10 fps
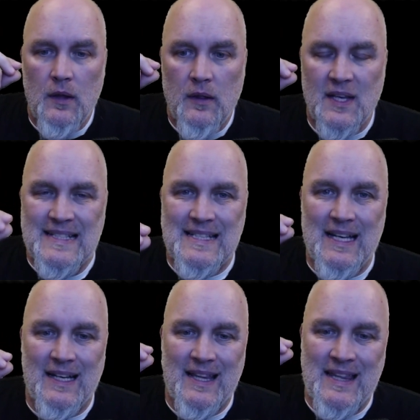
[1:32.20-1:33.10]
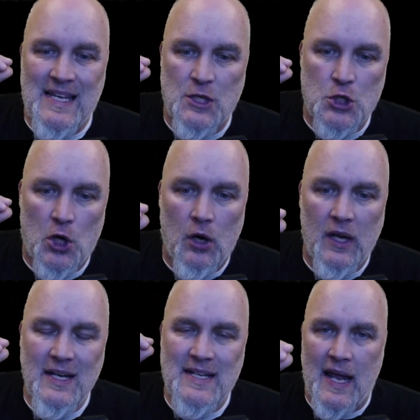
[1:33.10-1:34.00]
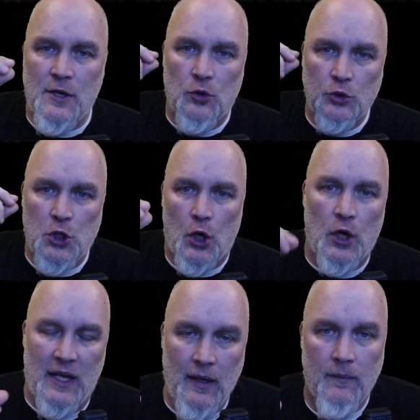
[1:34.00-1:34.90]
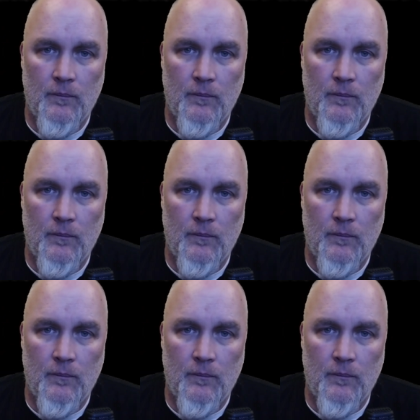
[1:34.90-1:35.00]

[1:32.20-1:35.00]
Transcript: the the the Charlie Daniel Charlie.